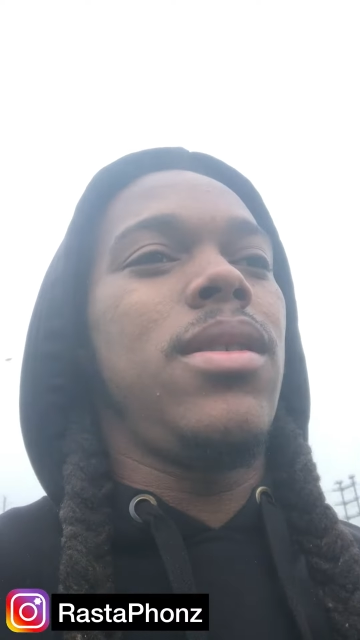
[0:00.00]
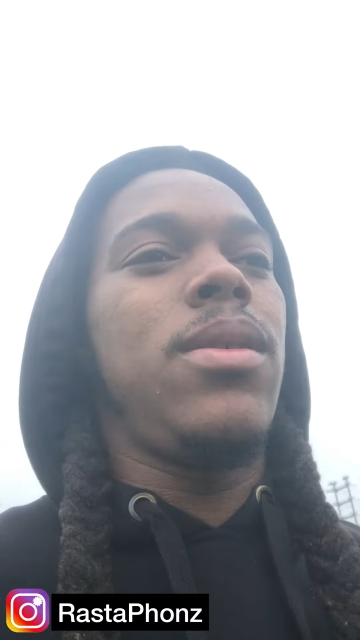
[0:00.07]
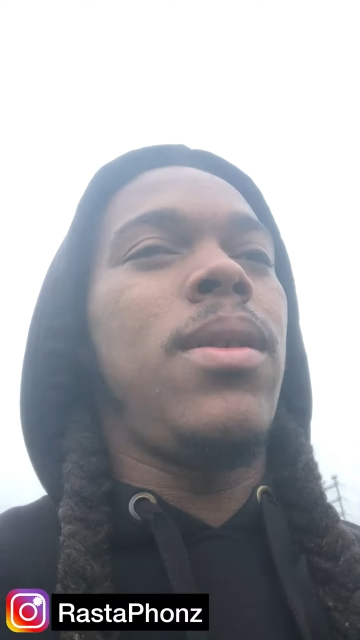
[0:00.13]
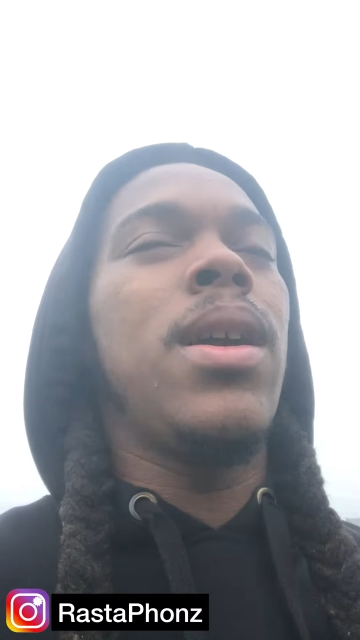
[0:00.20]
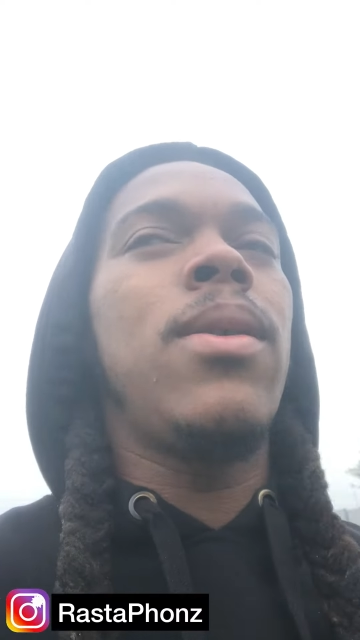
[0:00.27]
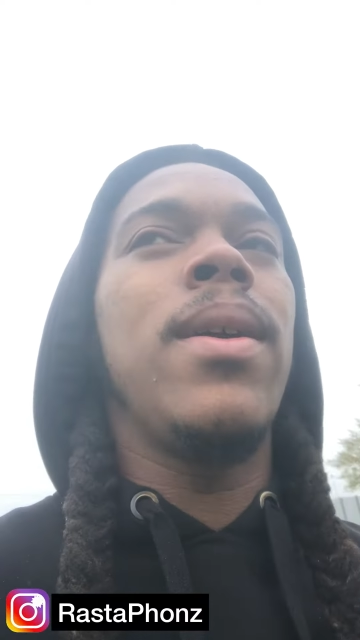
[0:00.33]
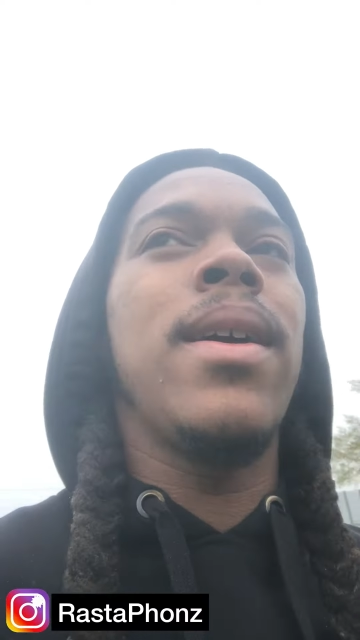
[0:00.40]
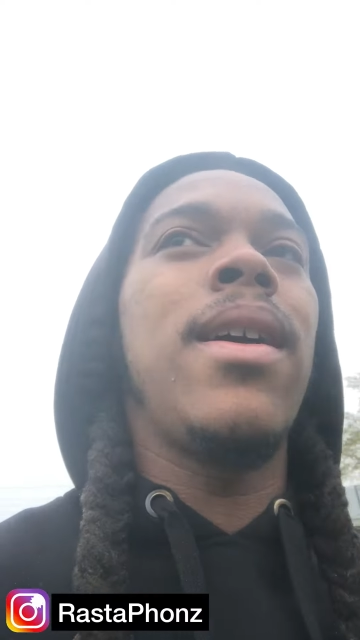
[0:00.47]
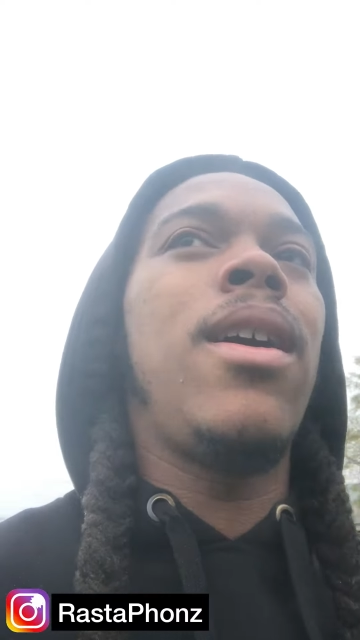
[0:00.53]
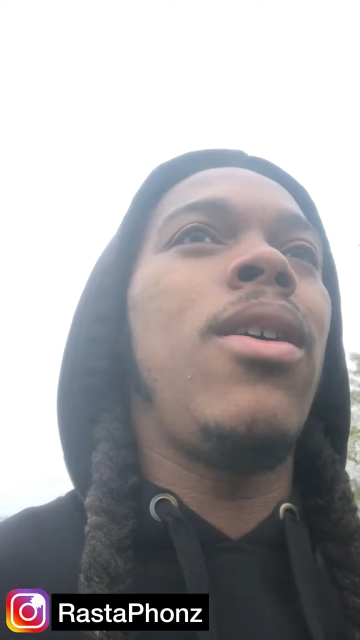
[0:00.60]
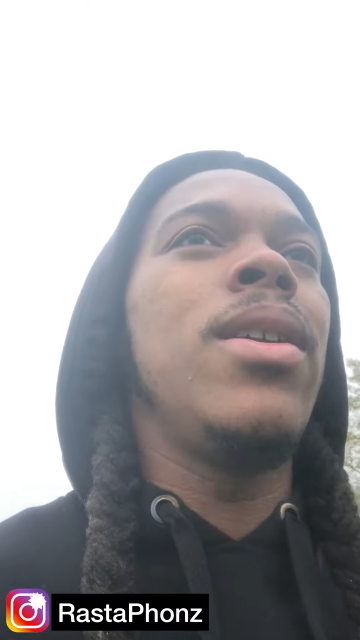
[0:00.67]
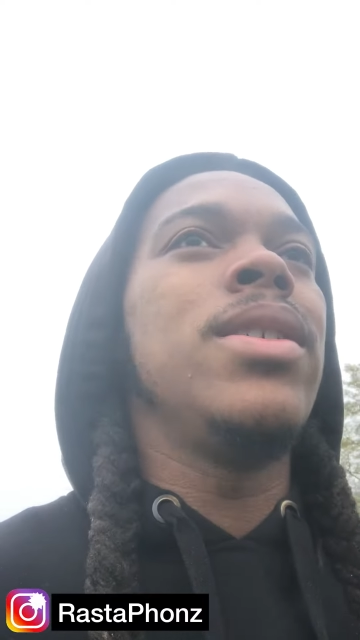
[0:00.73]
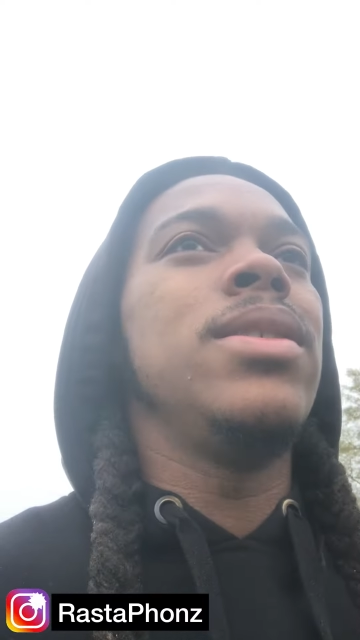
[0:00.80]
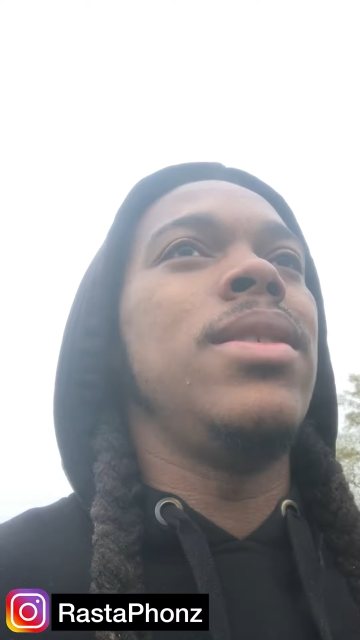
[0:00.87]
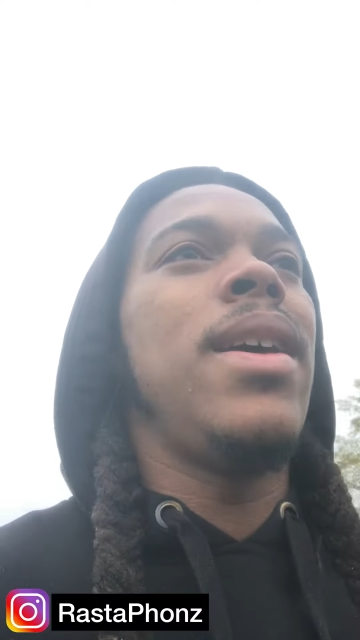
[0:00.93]
Why do I got all
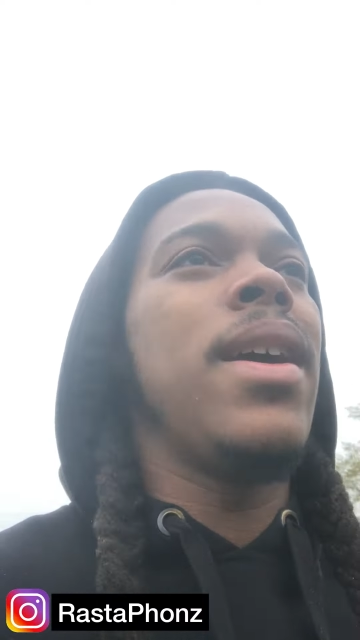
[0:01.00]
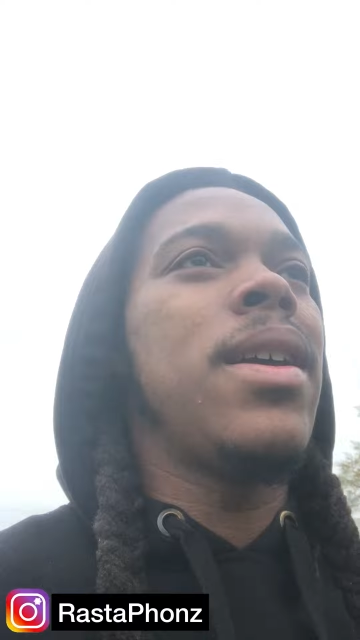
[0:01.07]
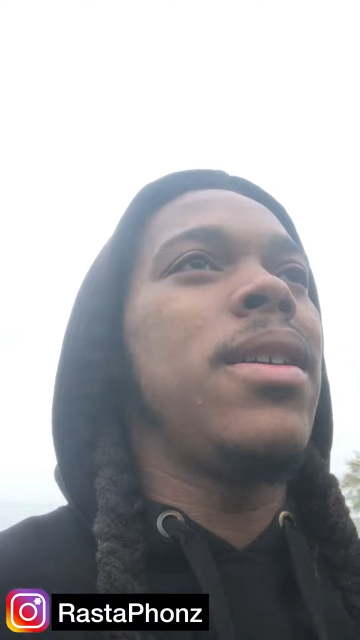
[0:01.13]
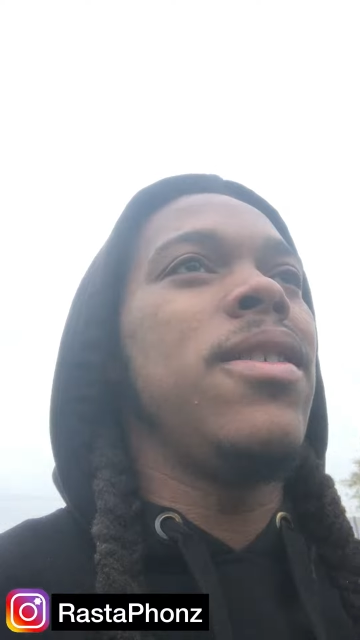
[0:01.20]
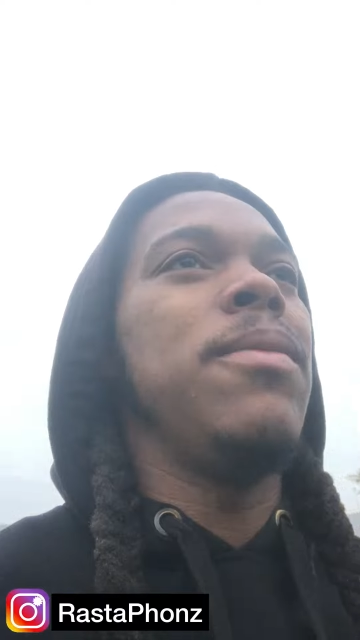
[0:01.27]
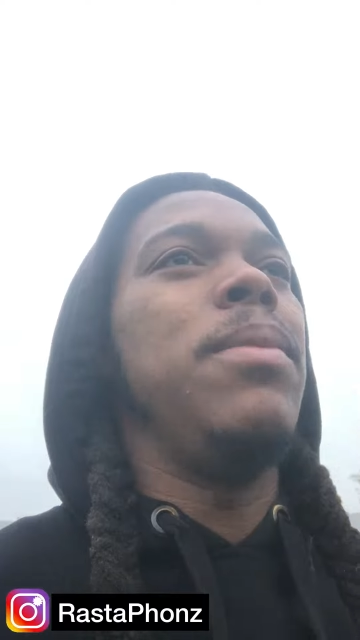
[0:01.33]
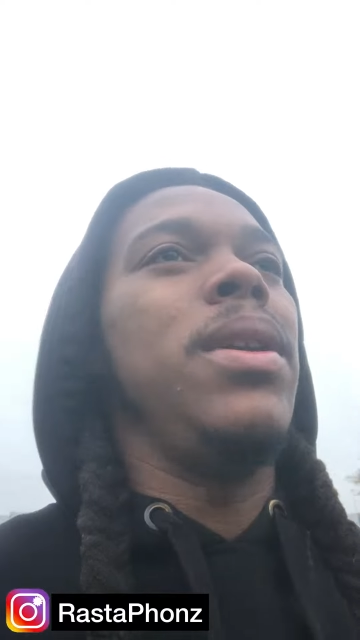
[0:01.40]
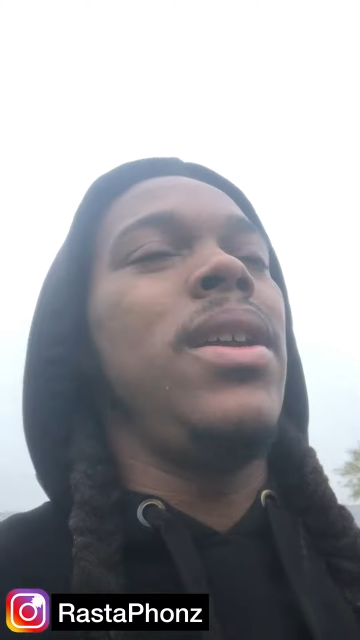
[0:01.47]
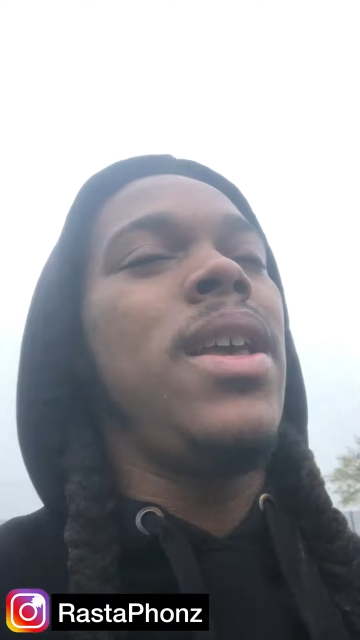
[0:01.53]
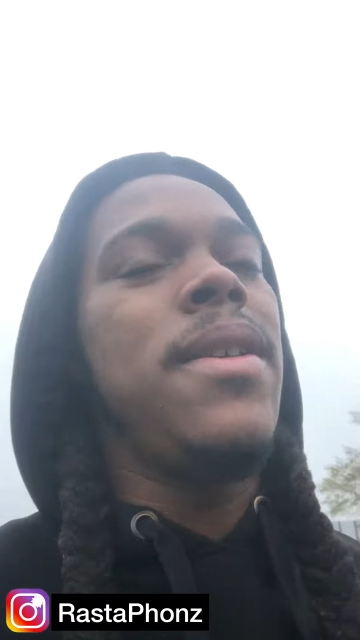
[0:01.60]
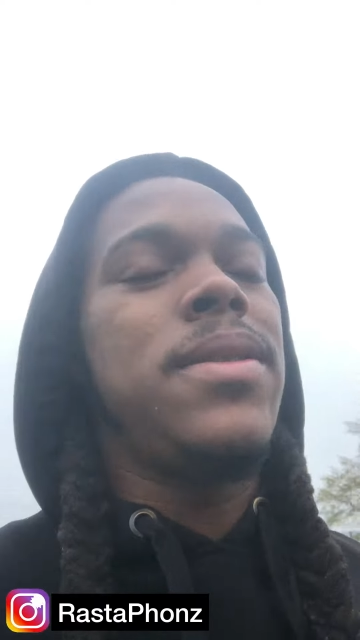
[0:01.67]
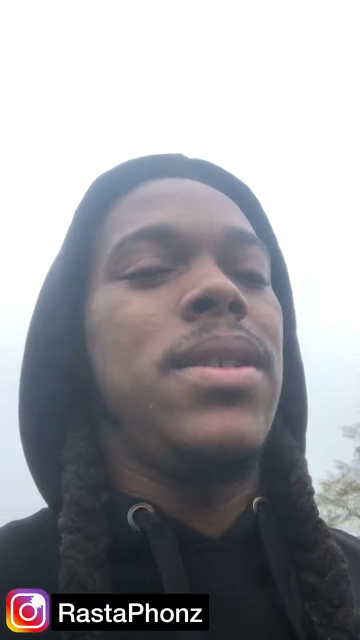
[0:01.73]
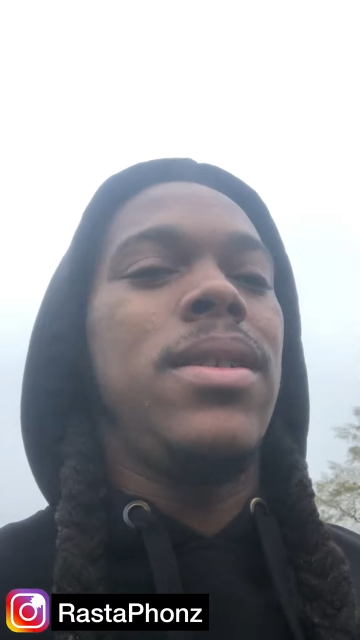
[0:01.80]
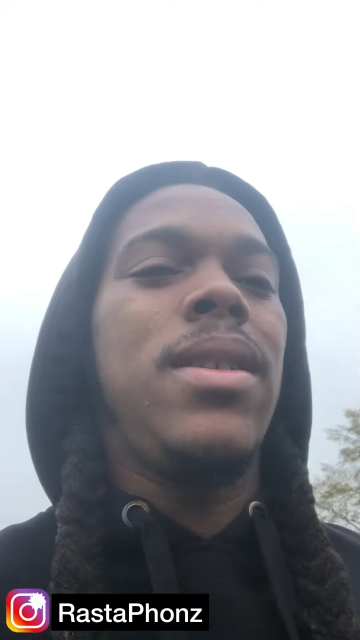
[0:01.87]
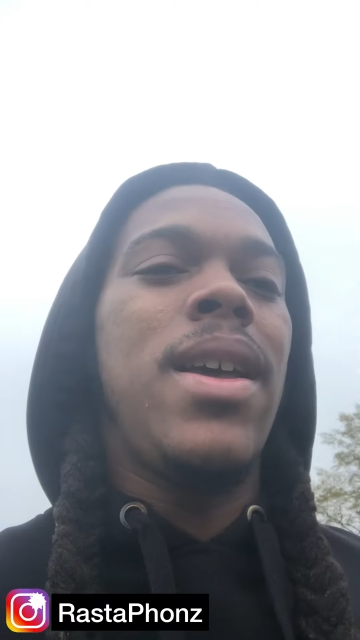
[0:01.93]
these negative
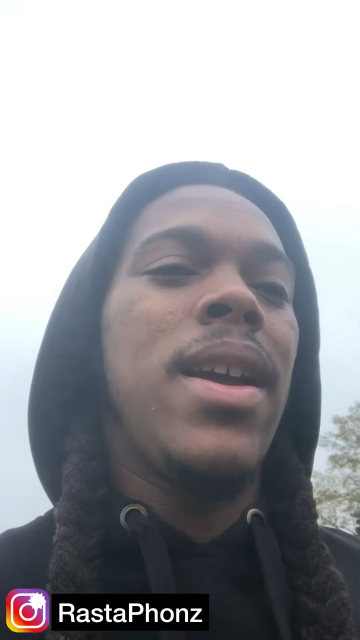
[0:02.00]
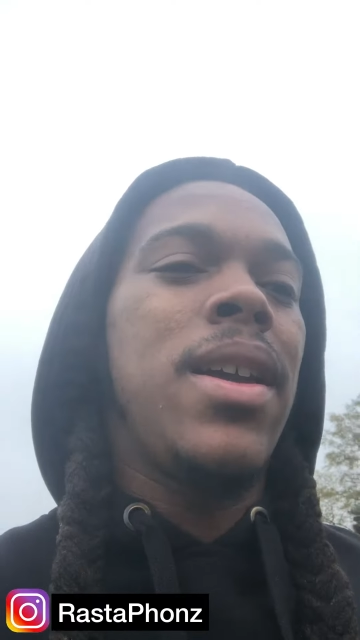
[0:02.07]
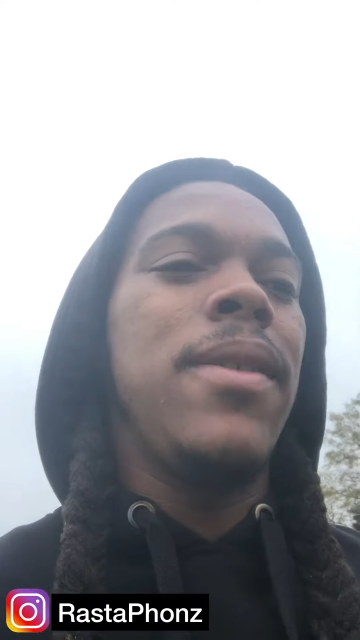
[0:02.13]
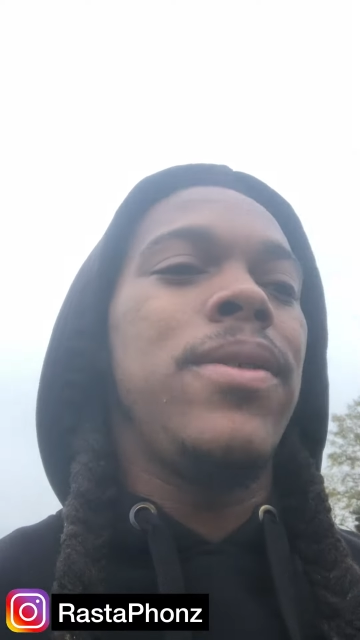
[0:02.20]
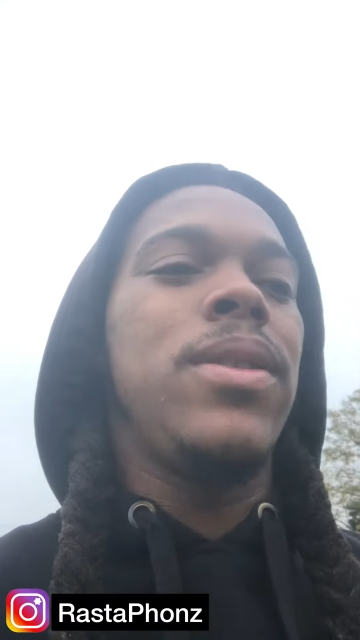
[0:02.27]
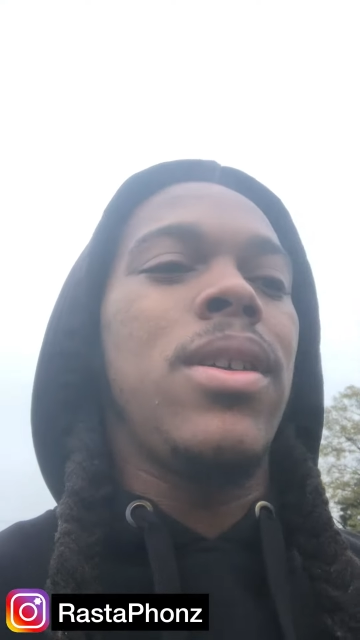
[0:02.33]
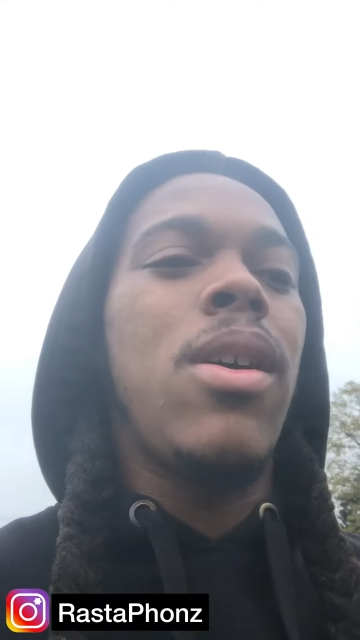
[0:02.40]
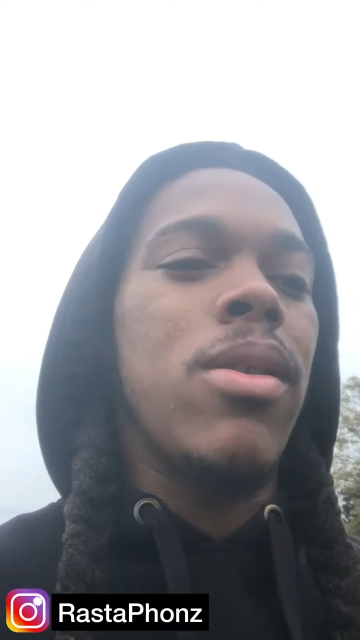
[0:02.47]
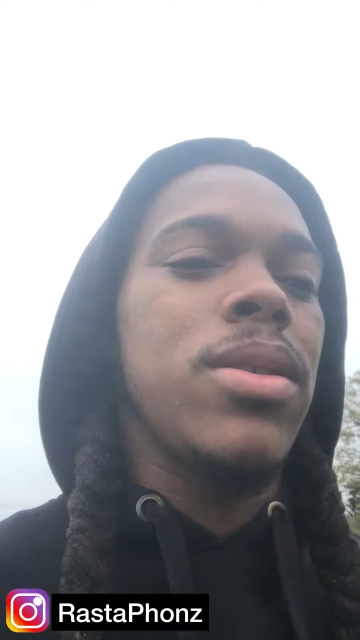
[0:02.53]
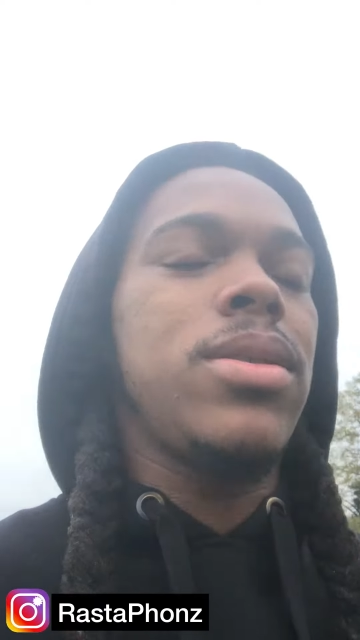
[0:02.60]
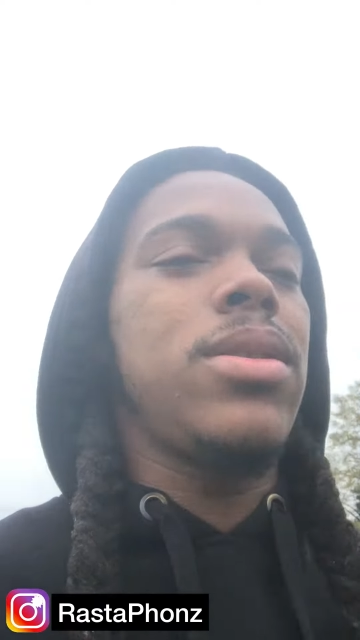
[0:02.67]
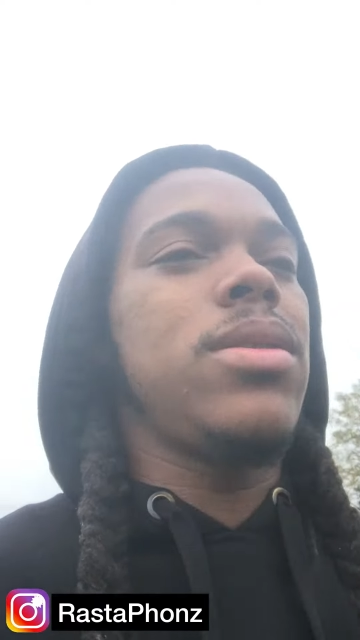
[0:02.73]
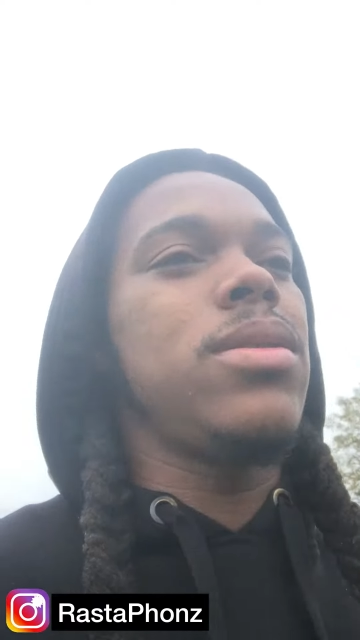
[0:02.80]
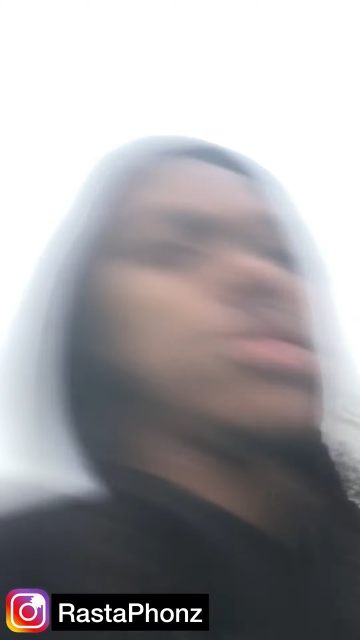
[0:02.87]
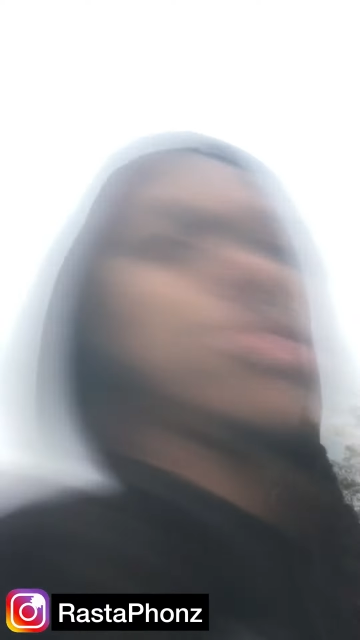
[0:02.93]
beliefs and negative
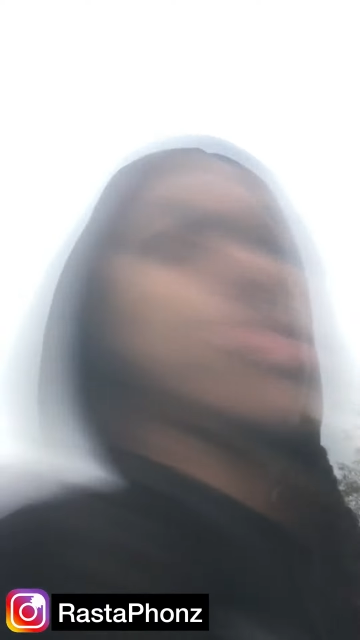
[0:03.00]
thoughts?